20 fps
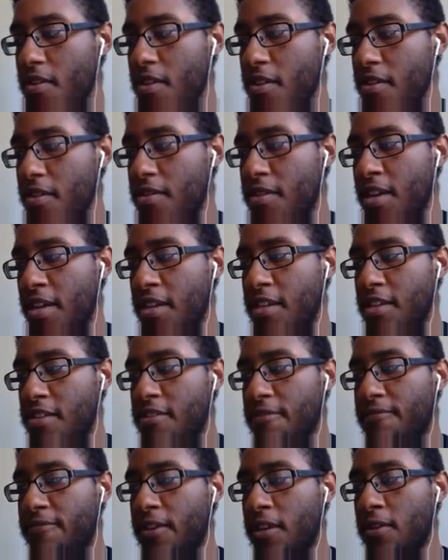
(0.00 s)
they need
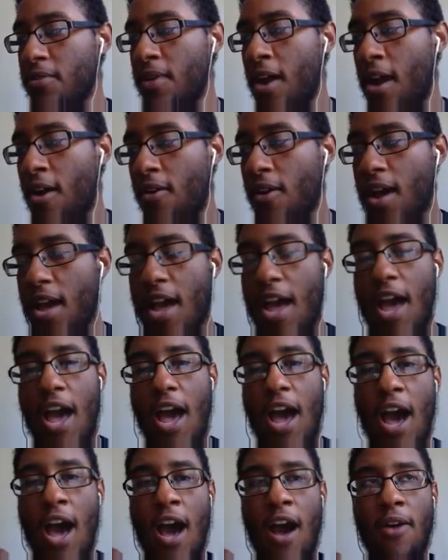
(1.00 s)
to figure out
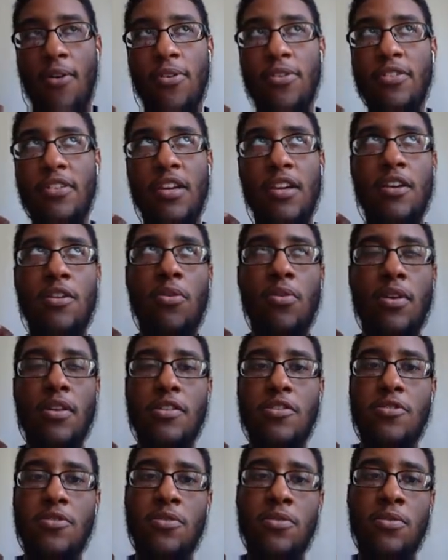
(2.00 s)
how are they going
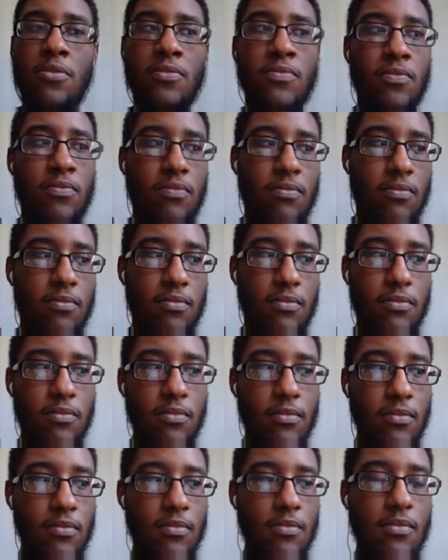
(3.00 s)
to
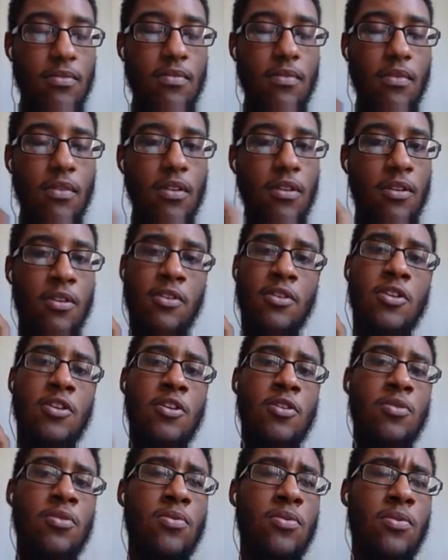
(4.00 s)

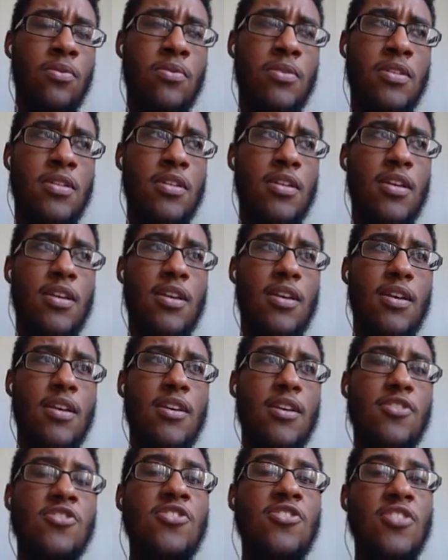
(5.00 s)
use
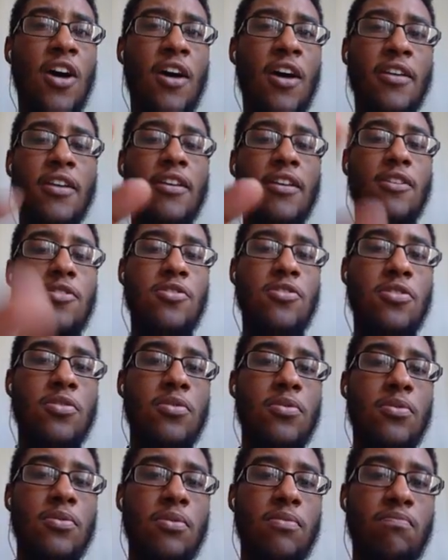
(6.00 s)
Sonic
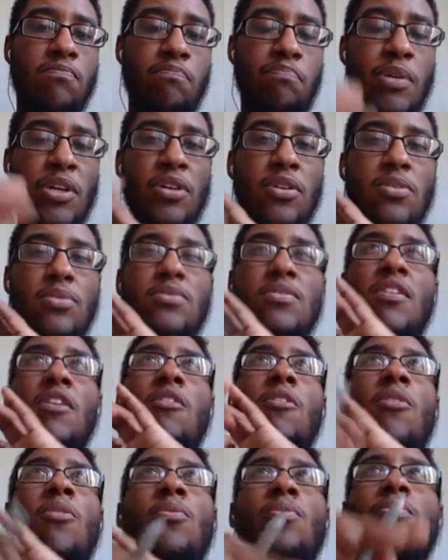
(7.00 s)
to build
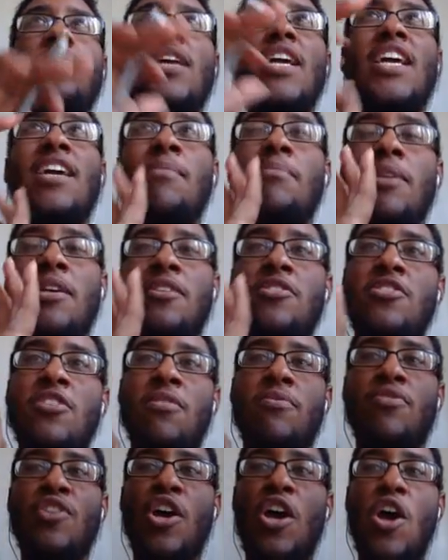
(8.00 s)
their own image
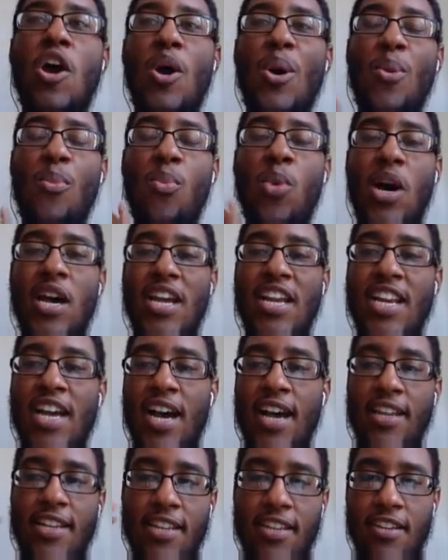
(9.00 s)
of what an
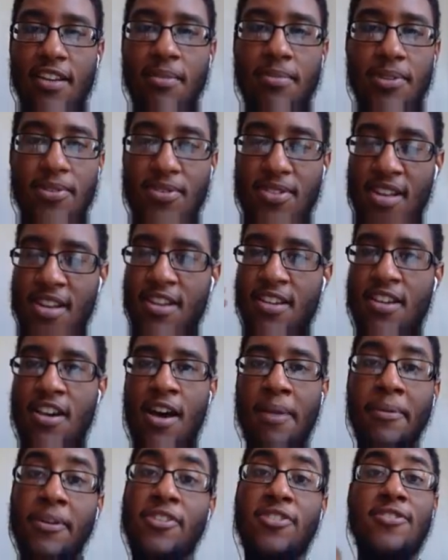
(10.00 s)
IDW Sonic
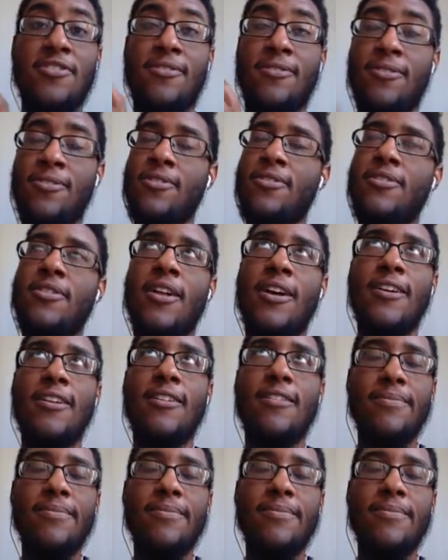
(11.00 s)
comic should look like.